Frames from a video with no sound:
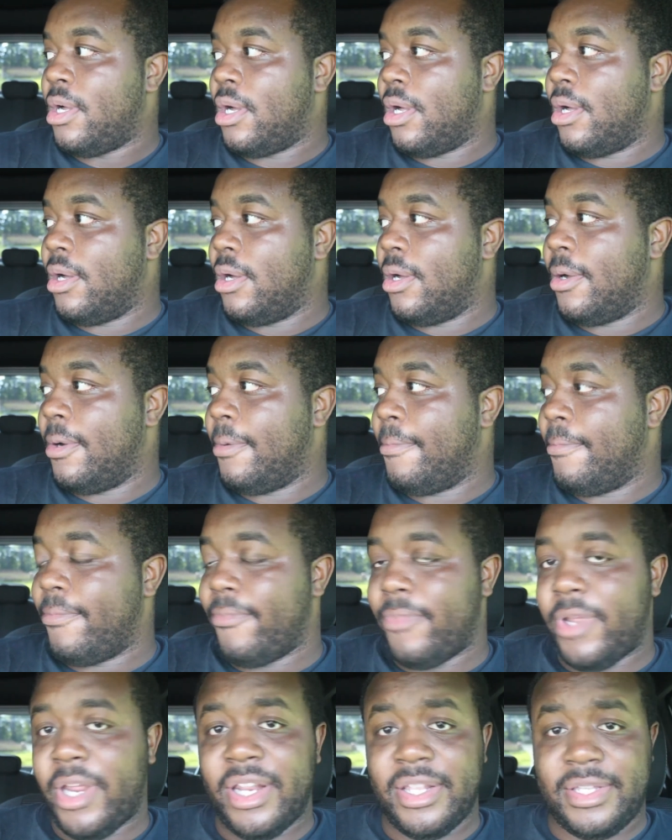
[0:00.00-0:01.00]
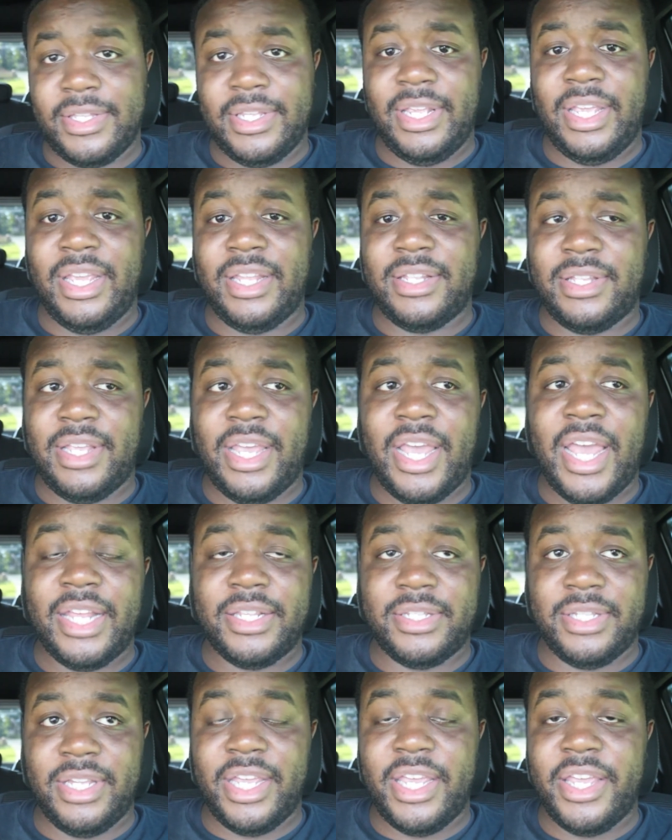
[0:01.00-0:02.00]
and it
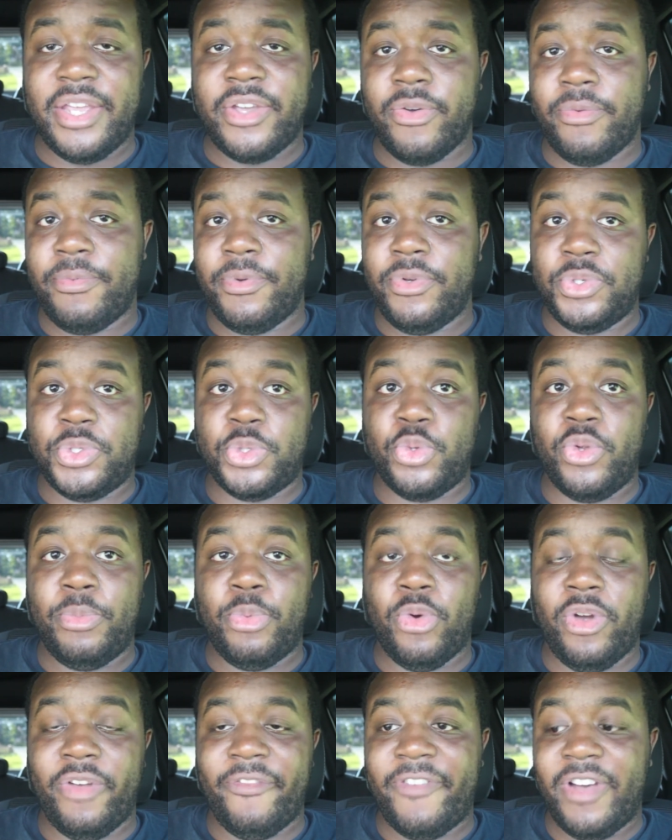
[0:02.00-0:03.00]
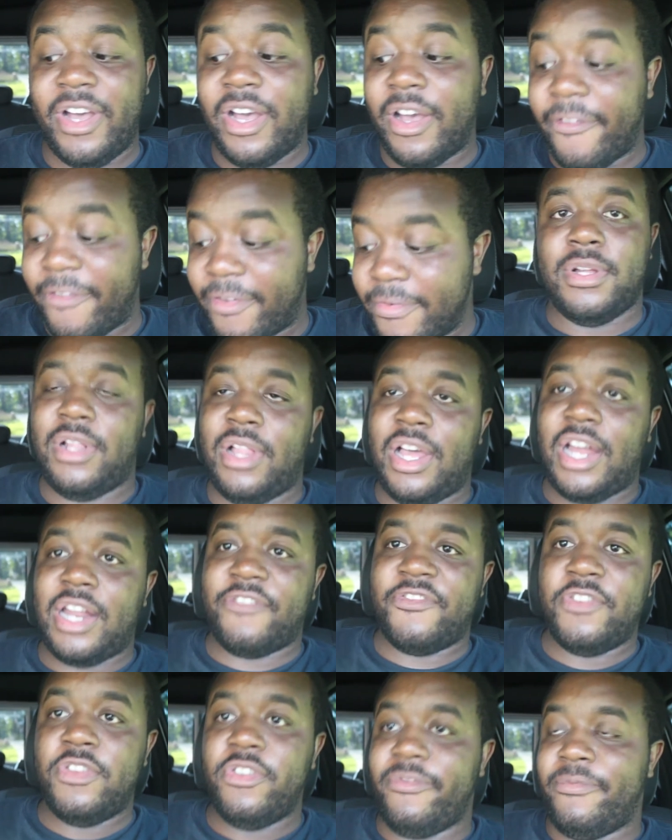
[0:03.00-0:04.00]
has the EcoBoost 3.5. A lot
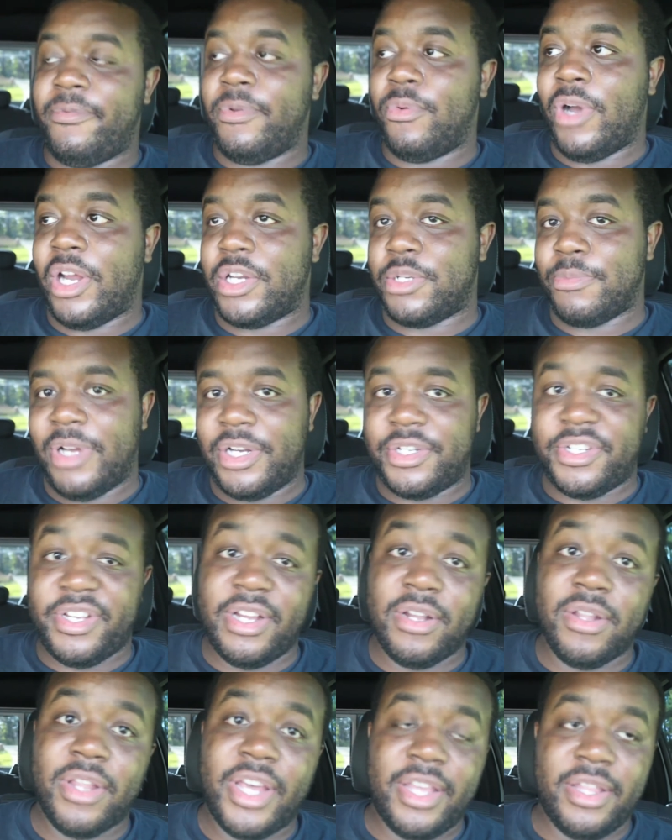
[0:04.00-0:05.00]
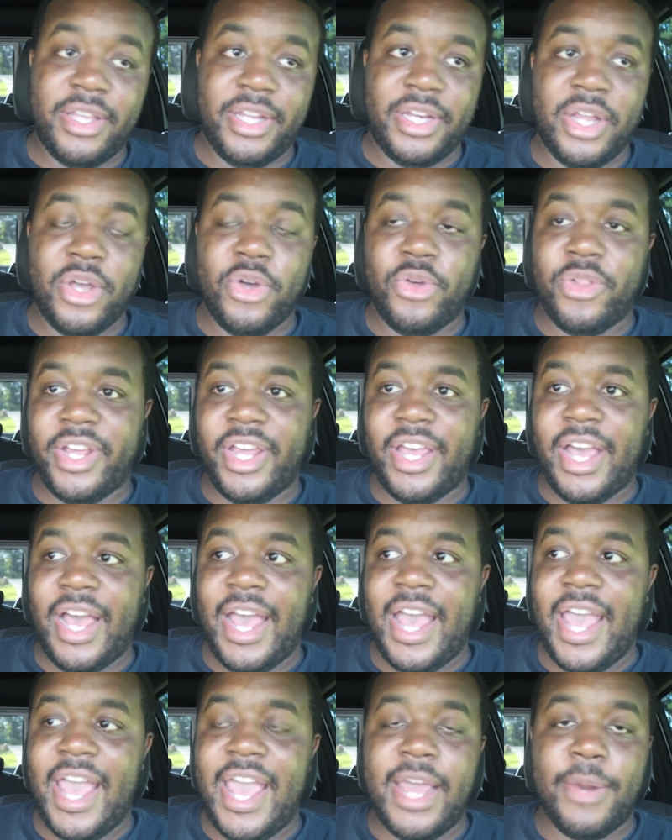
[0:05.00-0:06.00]
of you who've been watching my channel lately know that
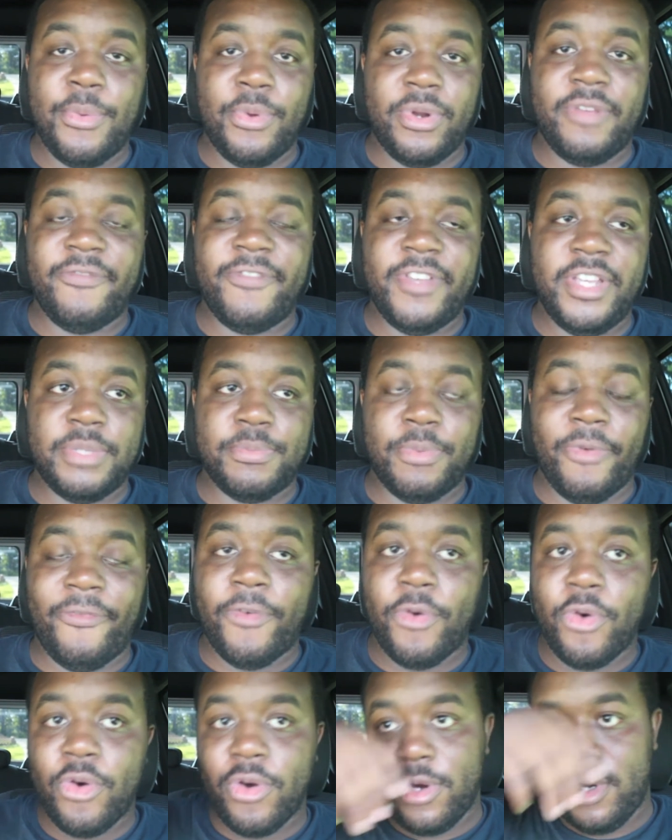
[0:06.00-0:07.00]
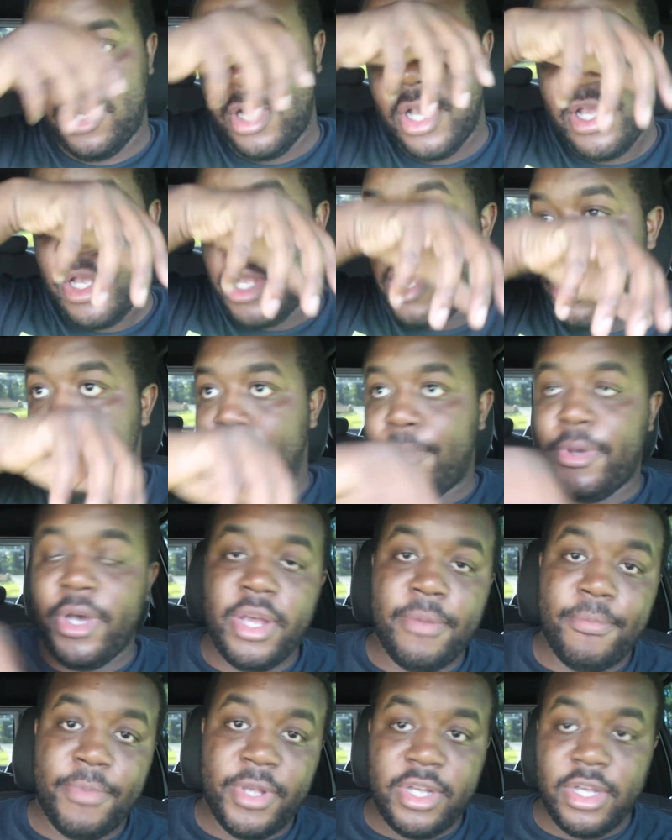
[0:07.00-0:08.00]
I had one of these before,
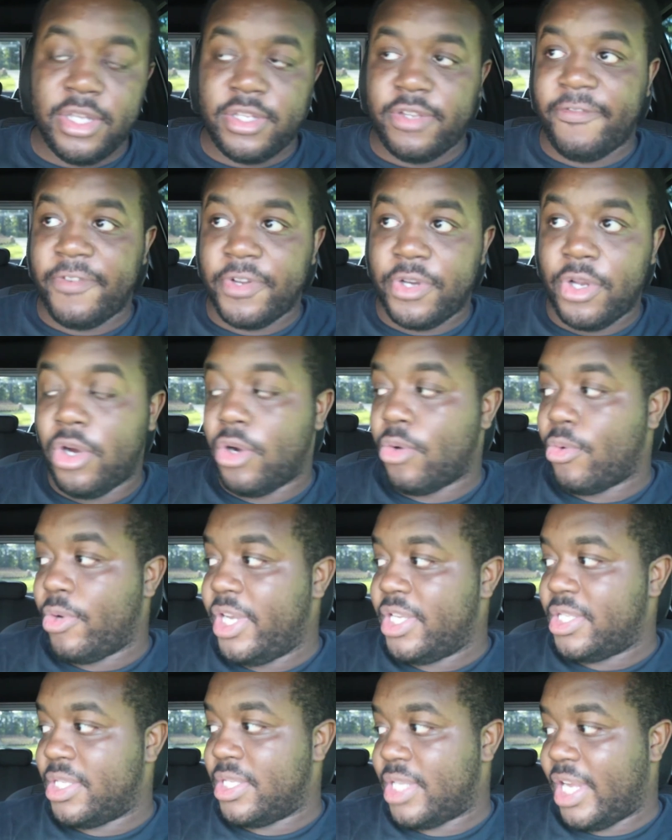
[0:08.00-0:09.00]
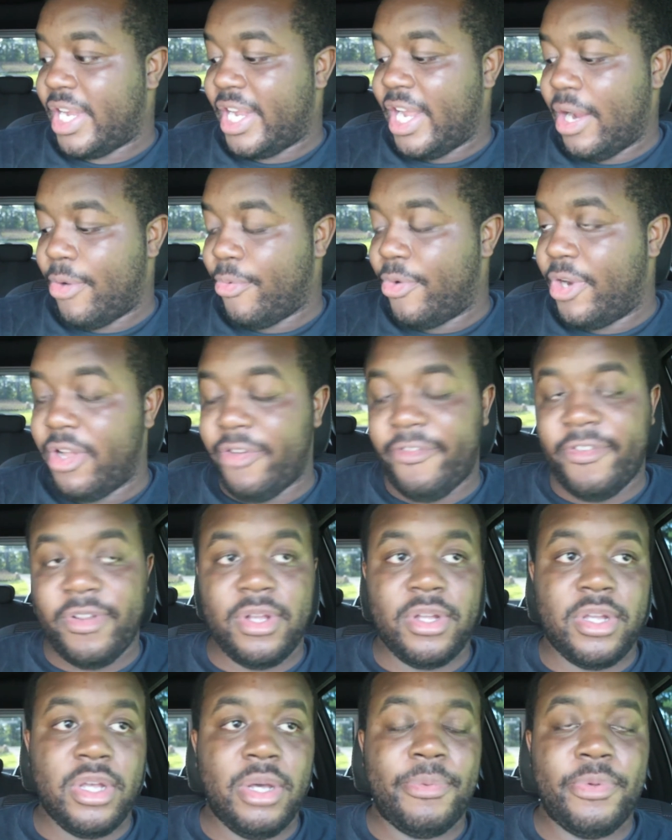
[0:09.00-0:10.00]
but because of adult reasons I got rid of
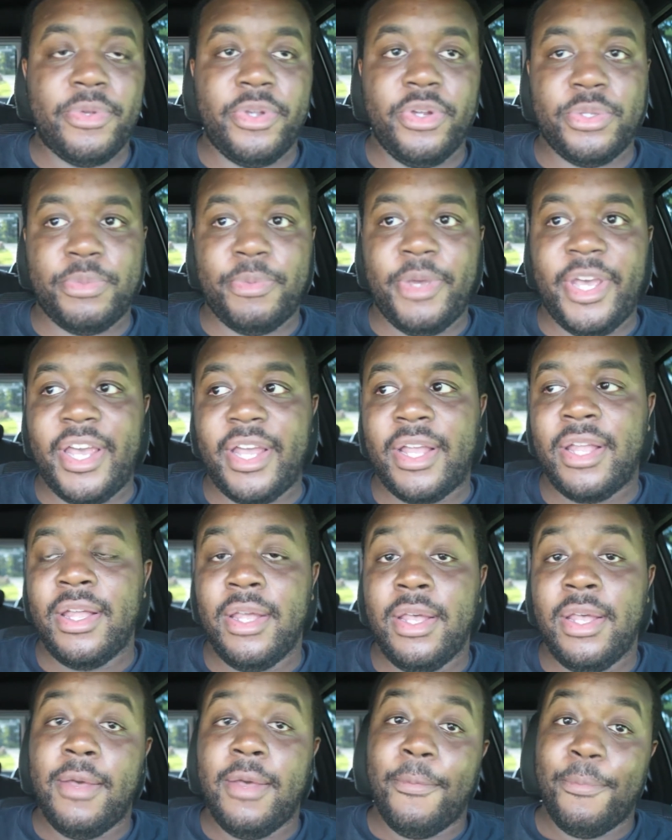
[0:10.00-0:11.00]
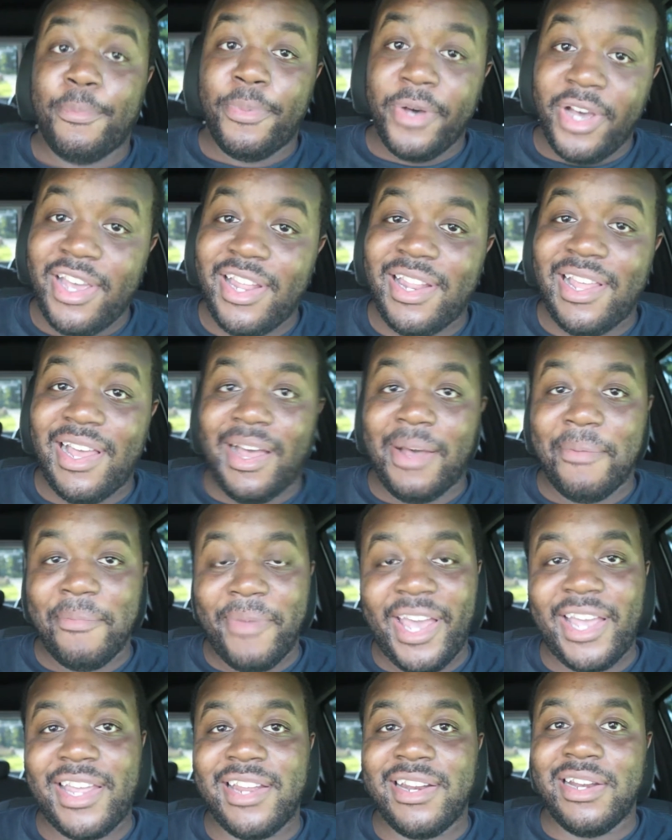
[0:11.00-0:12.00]
it a couple years back. But I'm
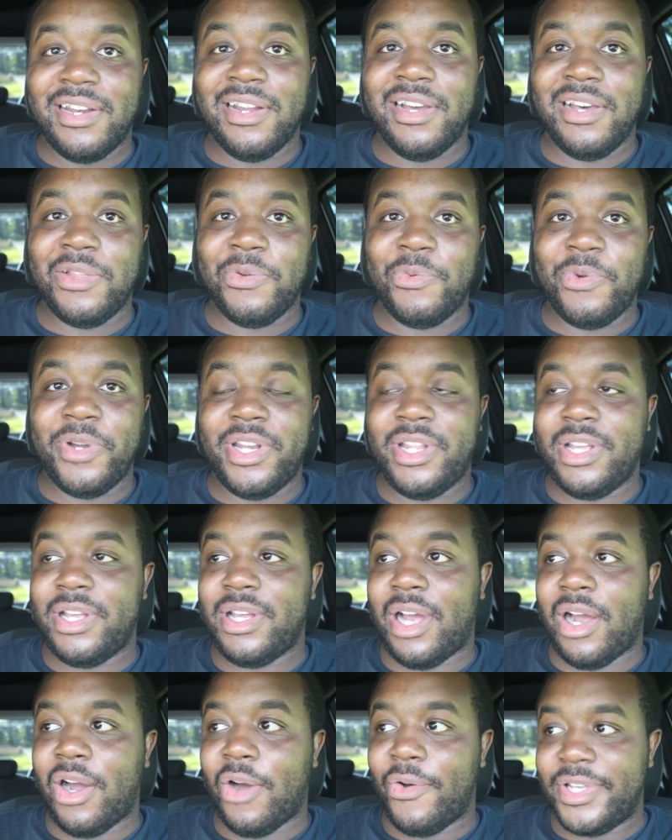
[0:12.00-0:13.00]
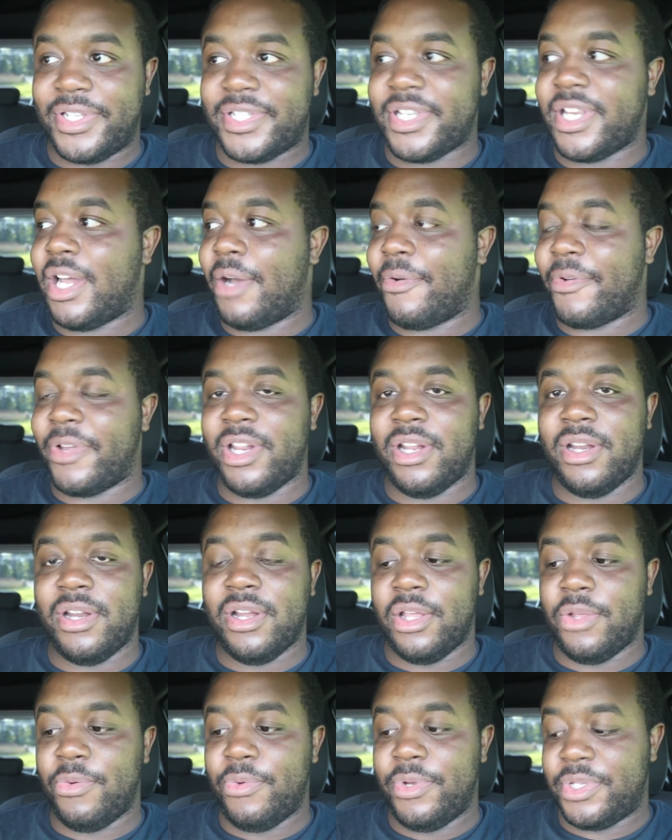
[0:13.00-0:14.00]
backing another one. I always said I would get
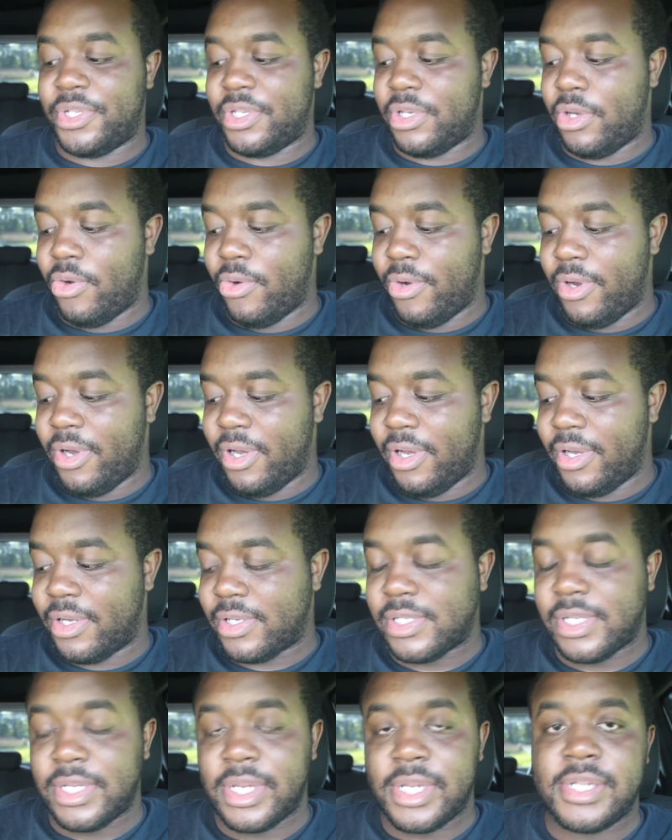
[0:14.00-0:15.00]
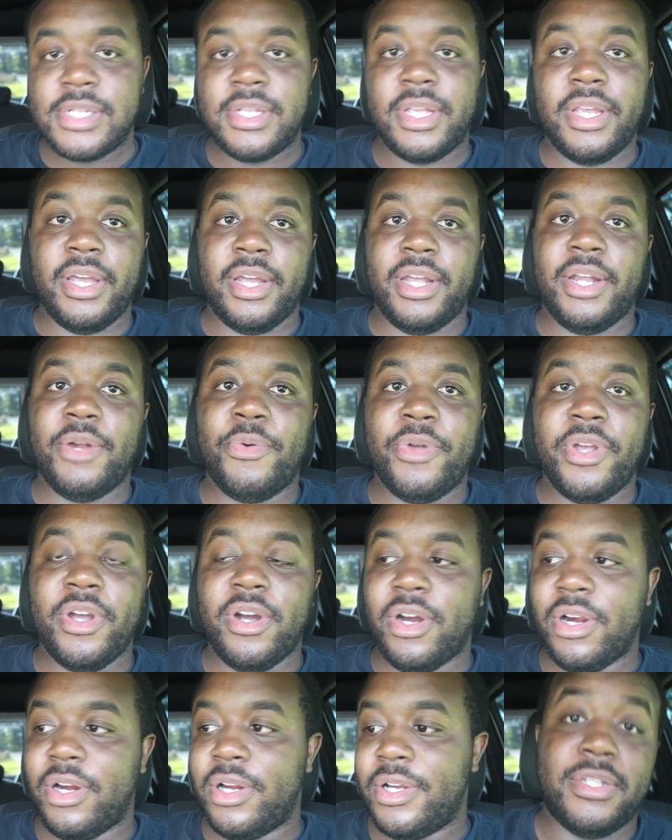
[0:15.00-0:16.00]
another one, so yeah, here we
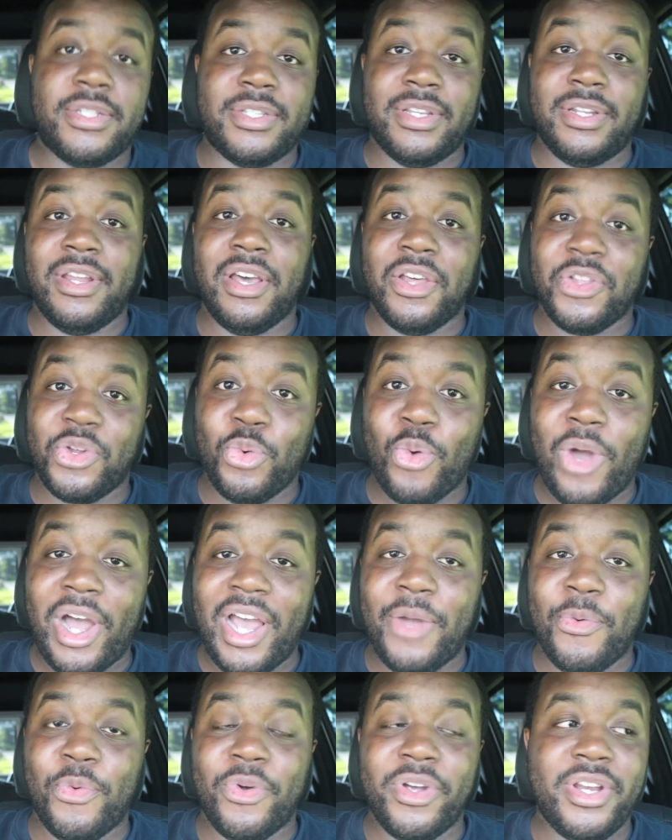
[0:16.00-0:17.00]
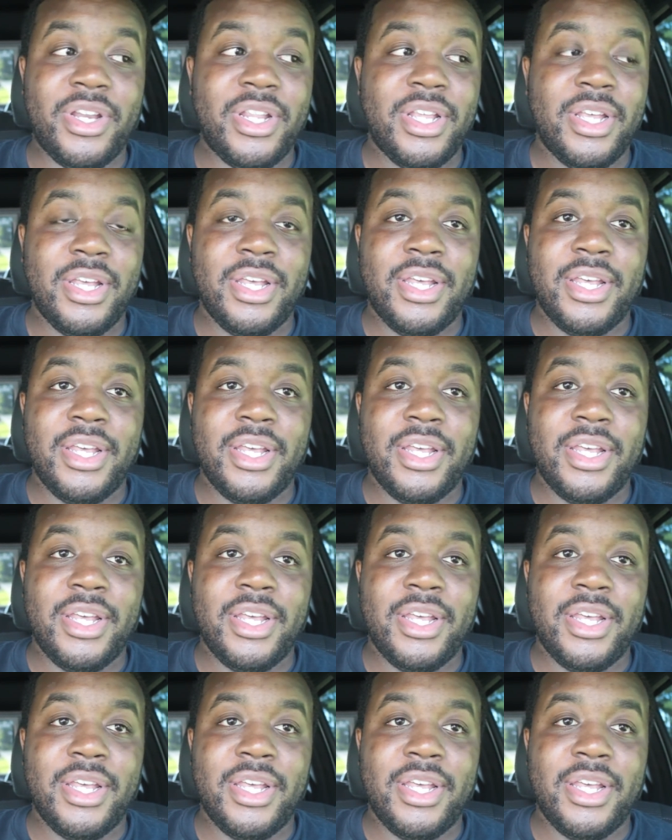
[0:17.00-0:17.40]
are. It's another white one.